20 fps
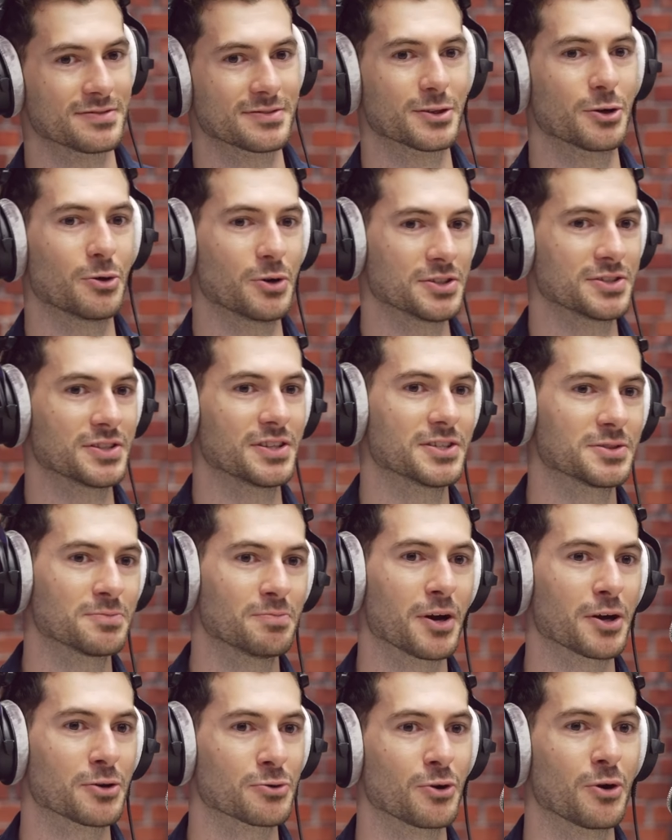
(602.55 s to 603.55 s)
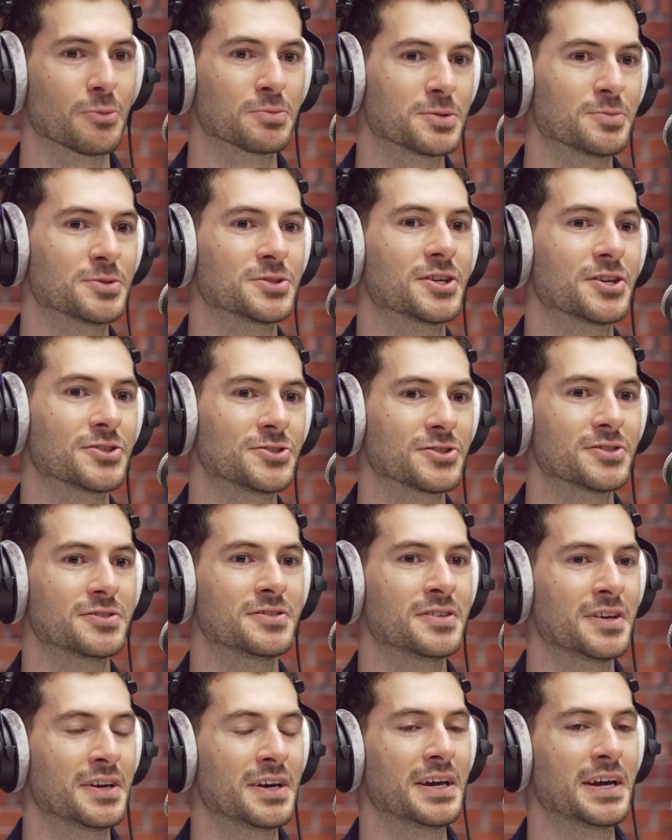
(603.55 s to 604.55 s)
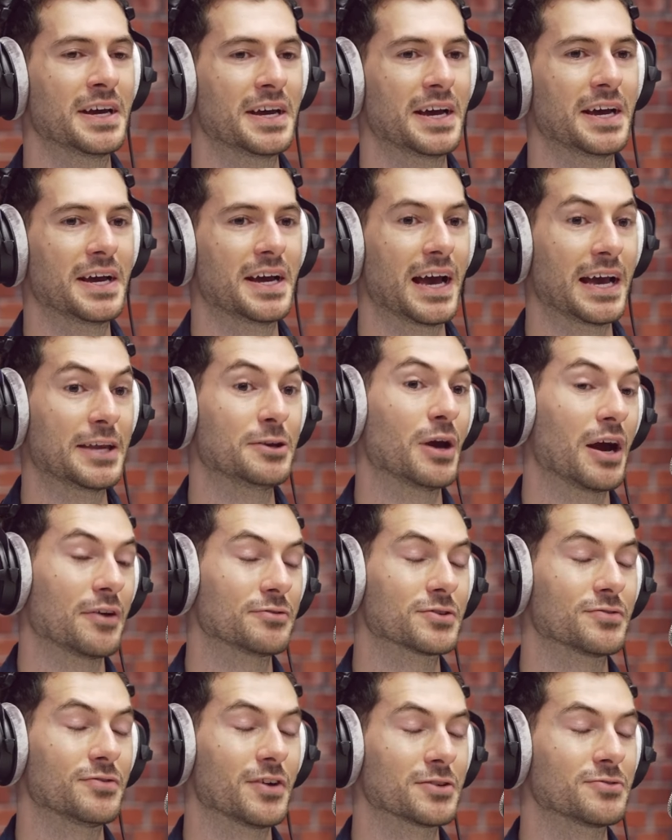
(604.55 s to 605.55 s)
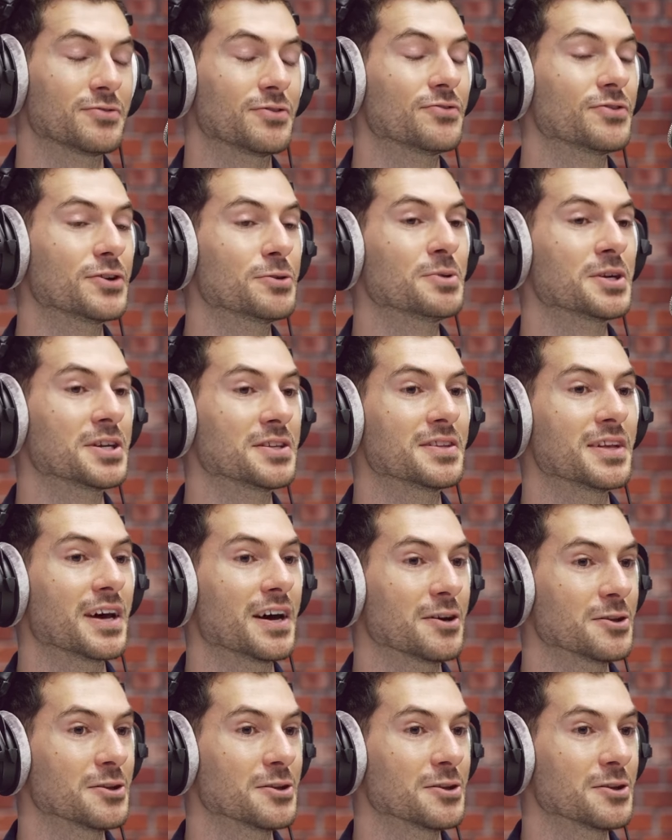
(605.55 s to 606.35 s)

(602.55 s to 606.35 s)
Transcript: go into this micro optimization, and you have to find fulfillment in that.